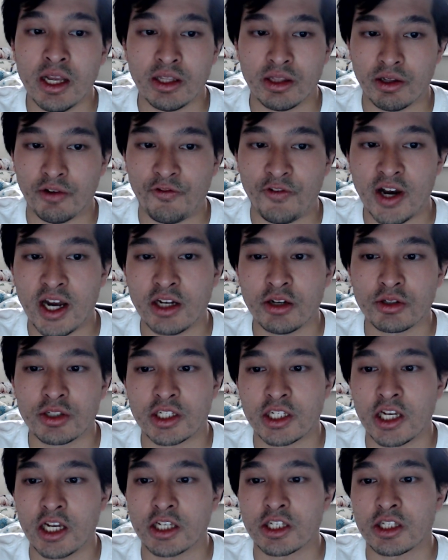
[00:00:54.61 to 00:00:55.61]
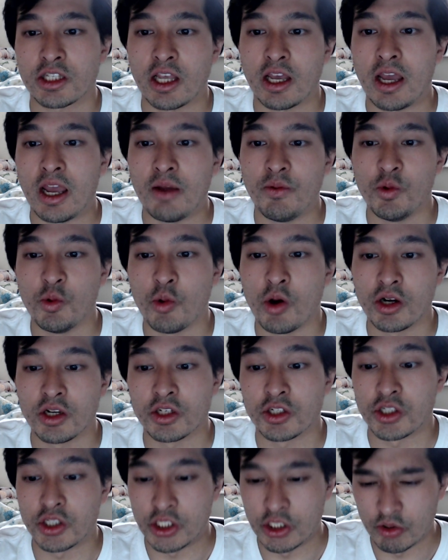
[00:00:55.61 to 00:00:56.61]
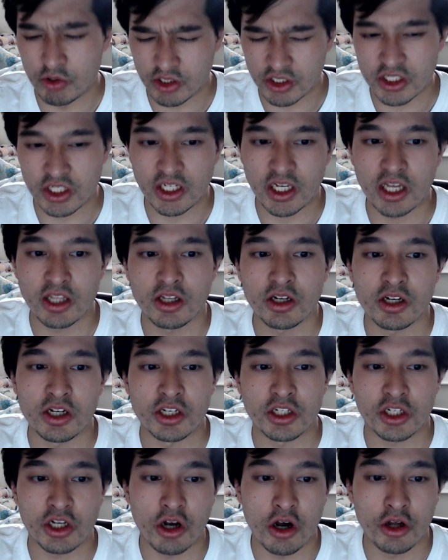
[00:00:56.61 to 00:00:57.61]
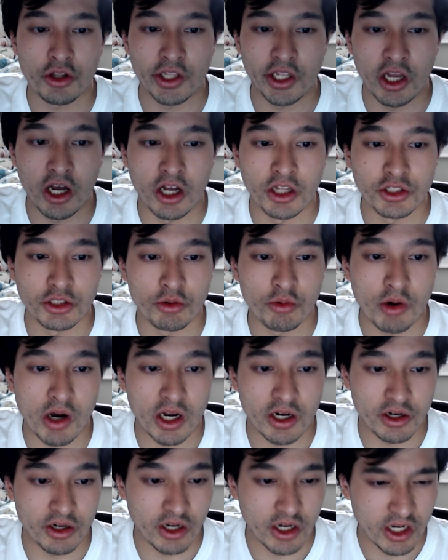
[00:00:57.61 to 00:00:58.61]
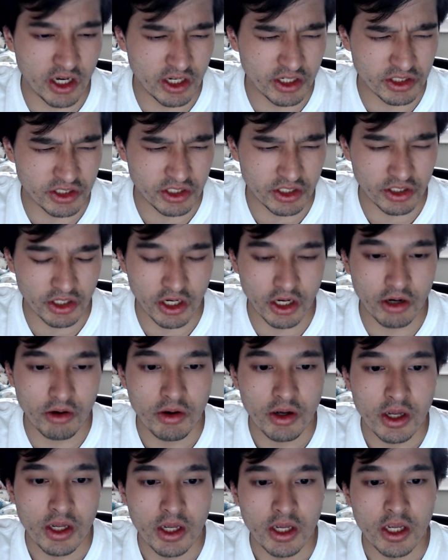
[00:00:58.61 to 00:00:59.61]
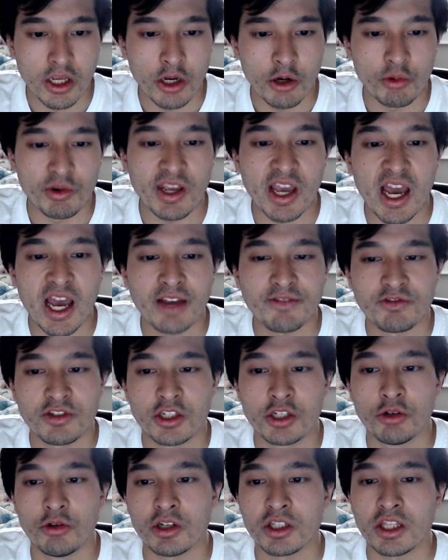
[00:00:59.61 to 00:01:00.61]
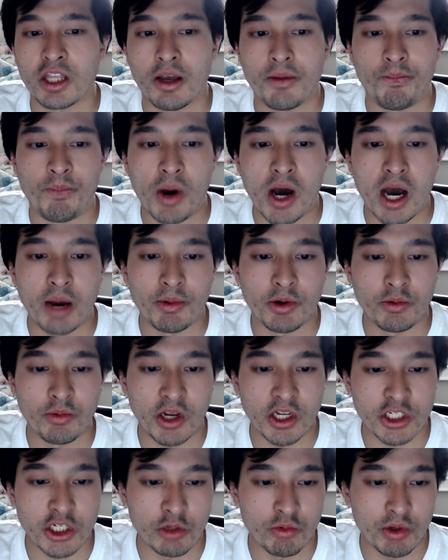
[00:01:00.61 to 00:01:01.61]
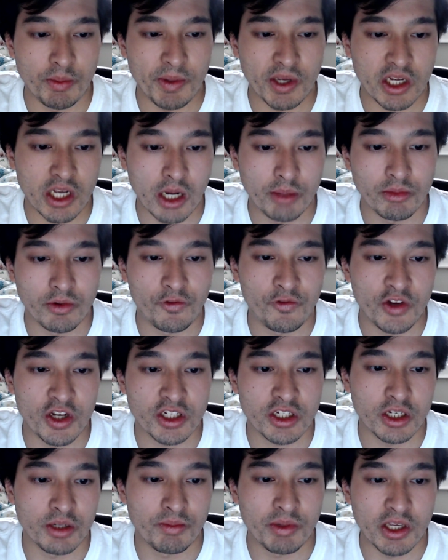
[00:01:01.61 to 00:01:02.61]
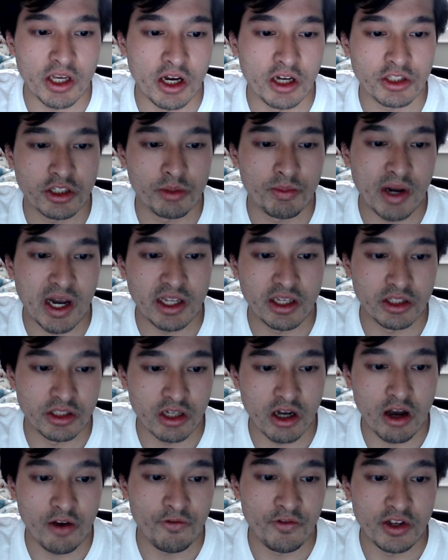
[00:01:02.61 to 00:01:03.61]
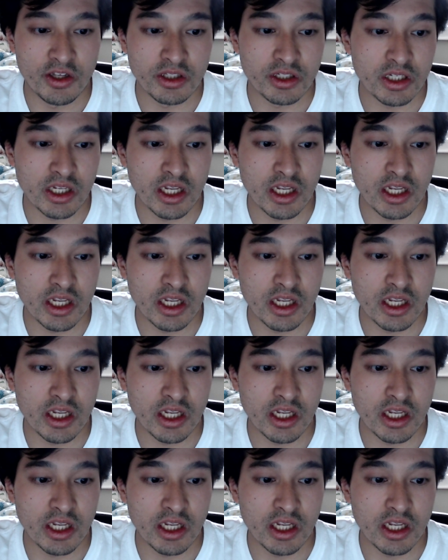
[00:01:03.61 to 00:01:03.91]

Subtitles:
The final test that everyone is doing together is called the Underwater Hunt, you know? We add to it that Bomb and Rachel would become the fish and be hunted by the dolphins.